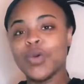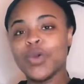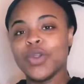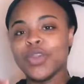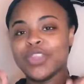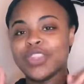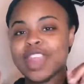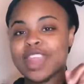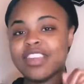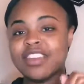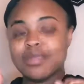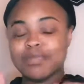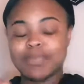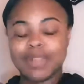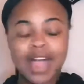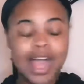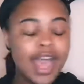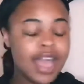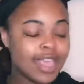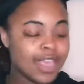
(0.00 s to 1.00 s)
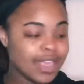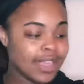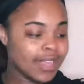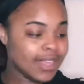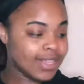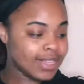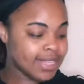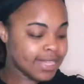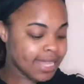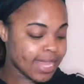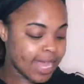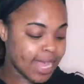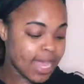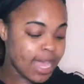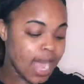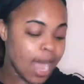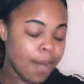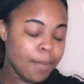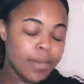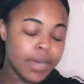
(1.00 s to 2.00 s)
This block is saying,
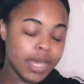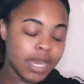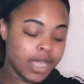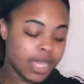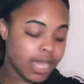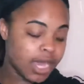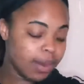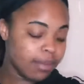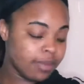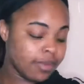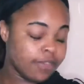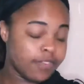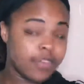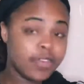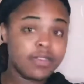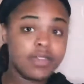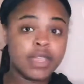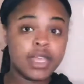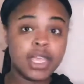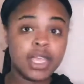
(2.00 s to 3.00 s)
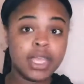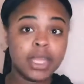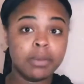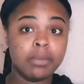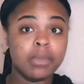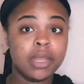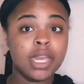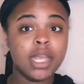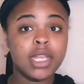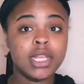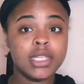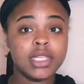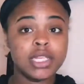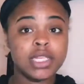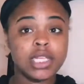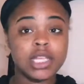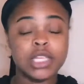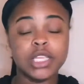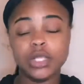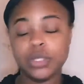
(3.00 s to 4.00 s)
I'm going to get up in 15 minutes
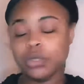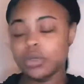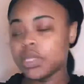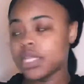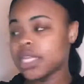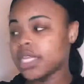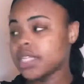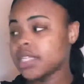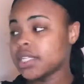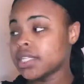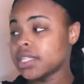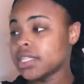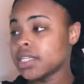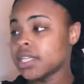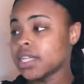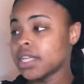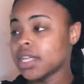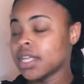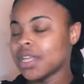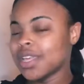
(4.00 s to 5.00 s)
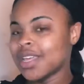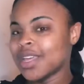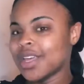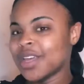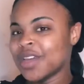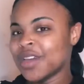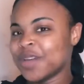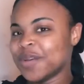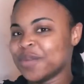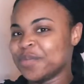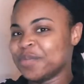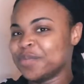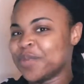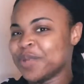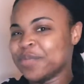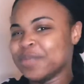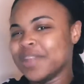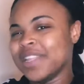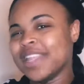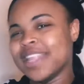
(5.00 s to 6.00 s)
and do this, but
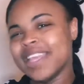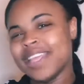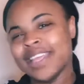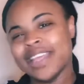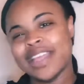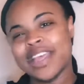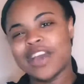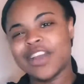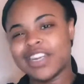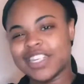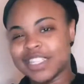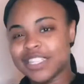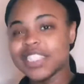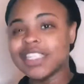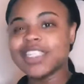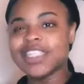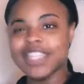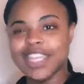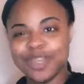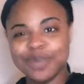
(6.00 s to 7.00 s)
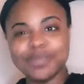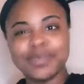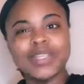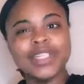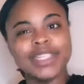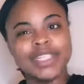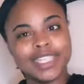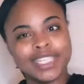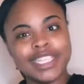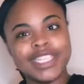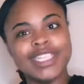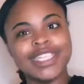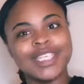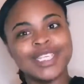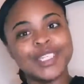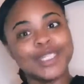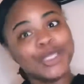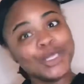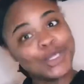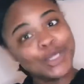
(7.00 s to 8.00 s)
be laying down in the same position
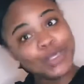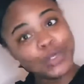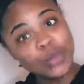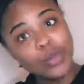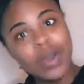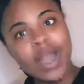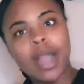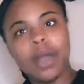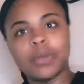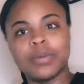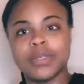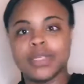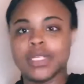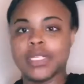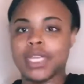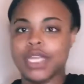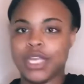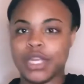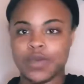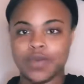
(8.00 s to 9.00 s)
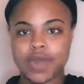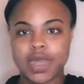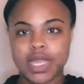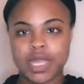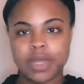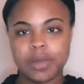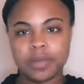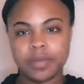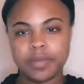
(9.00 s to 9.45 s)
2 hours later, right?